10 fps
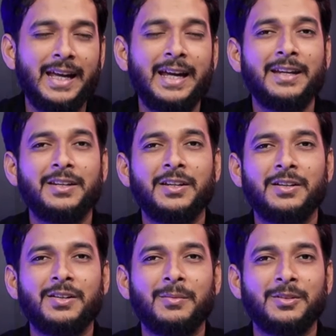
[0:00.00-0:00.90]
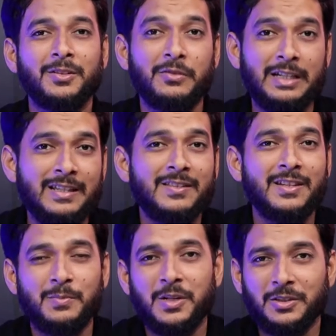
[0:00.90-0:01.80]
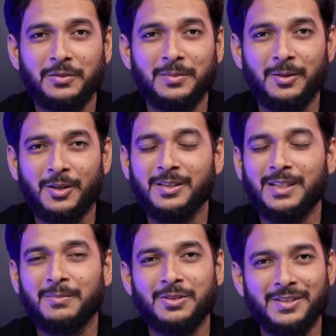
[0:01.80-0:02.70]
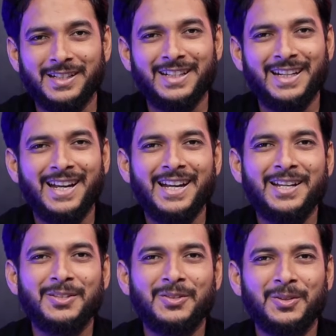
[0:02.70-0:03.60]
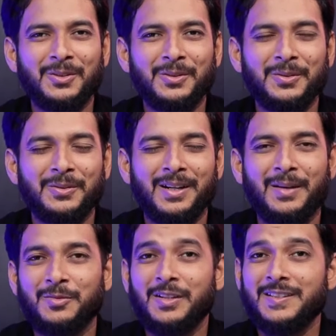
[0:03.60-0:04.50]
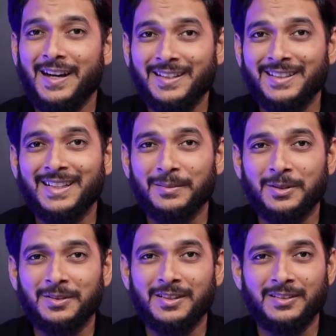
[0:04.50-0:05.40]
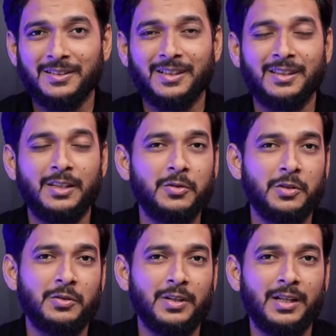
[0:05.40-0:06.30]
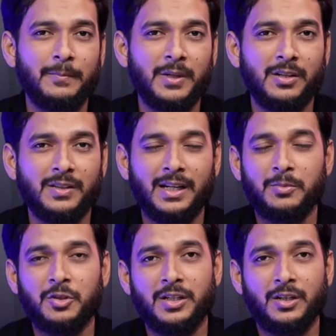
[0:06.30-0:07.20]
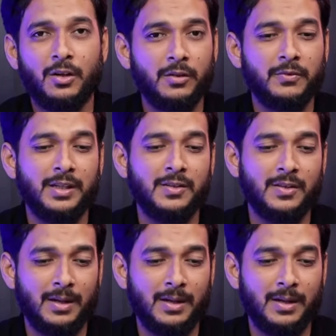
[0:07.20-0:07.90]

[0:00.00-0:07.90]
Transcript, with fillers: And here I'm gonna release the Spectra One block theme today. So I'm so excited about this uh, new tutorial because I have shared a lot of things.